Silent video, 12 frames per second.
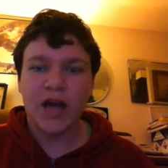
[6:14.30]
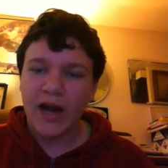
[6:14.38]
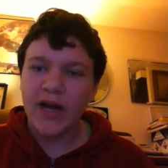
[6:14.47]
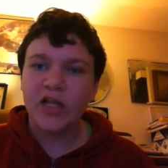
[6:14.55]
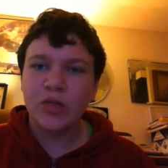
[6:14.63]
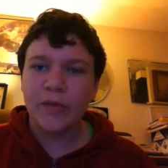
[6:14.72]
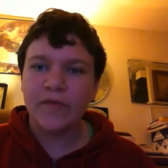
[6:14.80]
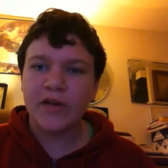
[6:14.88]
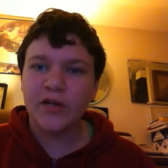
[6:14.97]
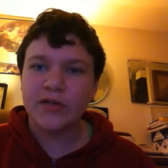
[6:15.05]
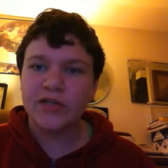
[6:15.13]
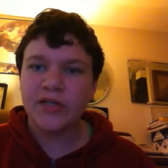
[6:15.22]
I need to do my
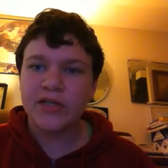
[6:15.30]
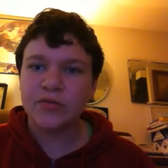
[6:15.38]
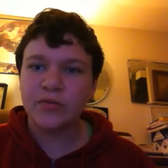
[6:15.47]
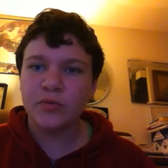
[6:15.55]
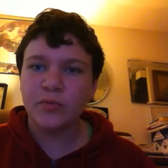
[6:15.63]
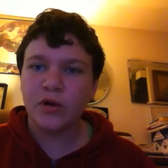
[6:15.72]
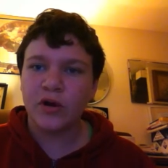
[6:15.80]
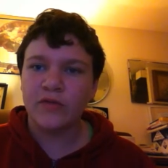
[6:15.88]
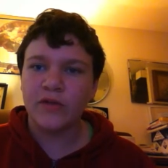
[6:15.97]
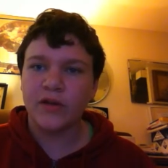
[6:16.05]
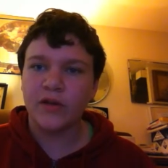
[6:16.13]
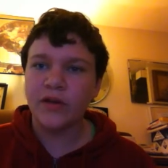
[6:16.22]
videos in this room more
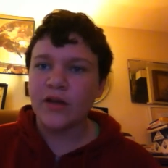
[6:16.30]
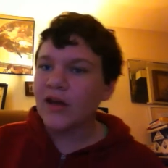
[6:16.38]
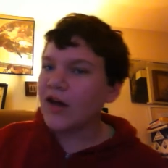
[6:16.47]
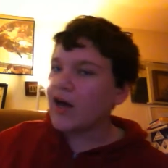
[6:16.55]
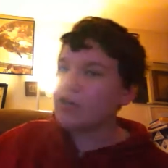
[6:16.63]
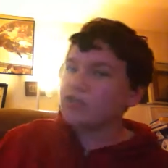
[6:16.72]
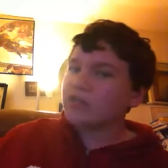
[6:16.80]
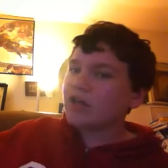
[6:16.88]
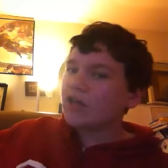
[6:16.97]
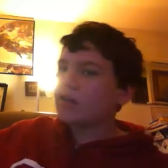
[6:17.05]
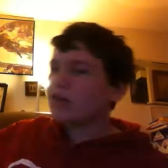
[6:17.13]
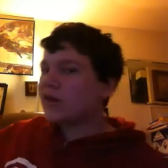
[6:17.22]
often. I just
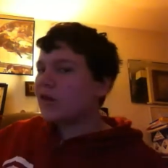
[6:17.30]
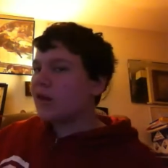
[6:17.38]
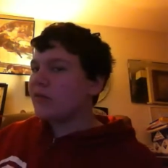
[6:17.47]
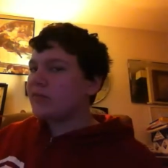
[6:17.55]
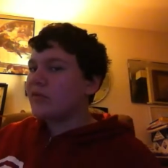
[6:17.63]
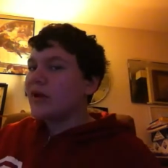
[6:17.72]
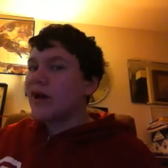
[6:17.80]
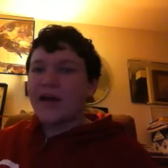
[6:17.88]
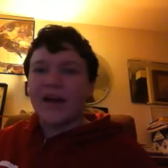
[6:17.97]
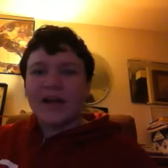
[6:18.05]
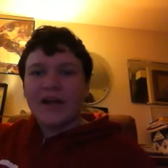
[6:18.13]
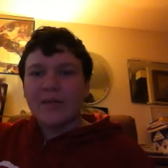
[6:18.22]
like the, um,
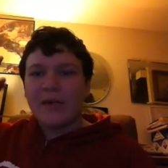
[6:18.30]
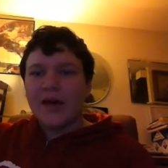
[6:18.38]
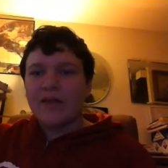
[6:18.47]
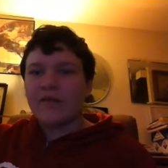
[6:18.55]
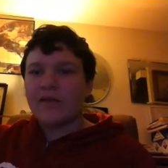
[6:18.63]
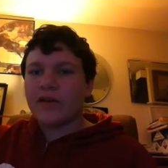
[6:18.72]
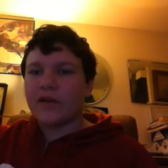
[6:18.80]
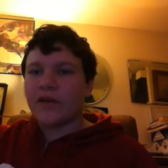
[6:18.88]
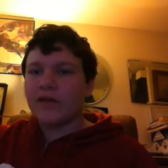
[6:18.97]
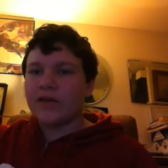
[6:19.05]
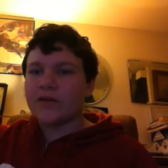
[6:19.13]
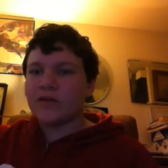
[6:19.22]
I gotta keep my head in front of the
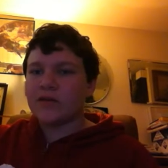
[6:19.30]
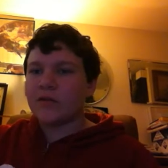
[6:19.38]
light because it